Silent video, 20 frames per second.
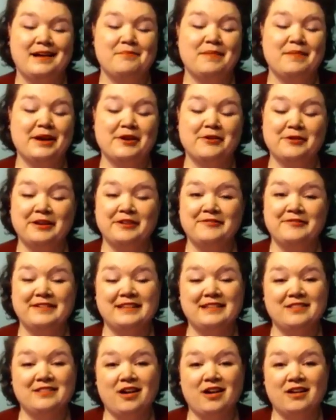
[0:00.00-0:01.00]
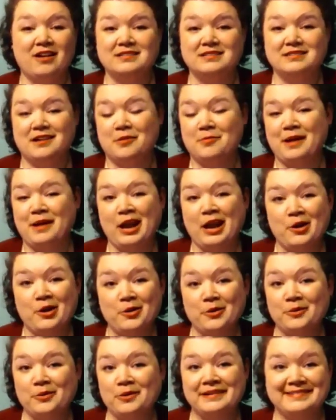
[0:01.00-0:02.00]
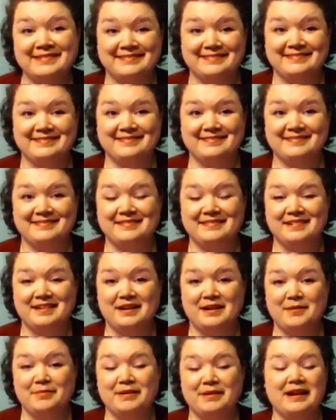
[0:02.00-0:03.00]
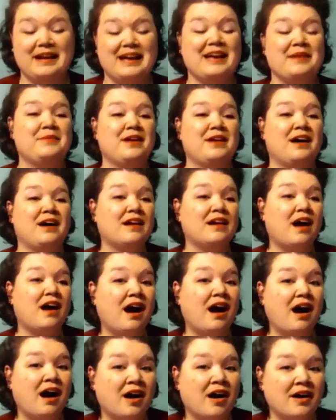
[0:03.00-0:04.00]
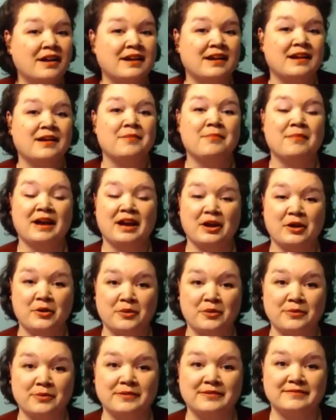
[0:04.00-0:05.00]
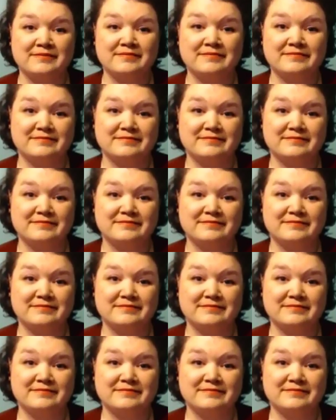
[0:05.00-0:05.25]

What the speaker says: My grief and loss are my own, but I am not on my own.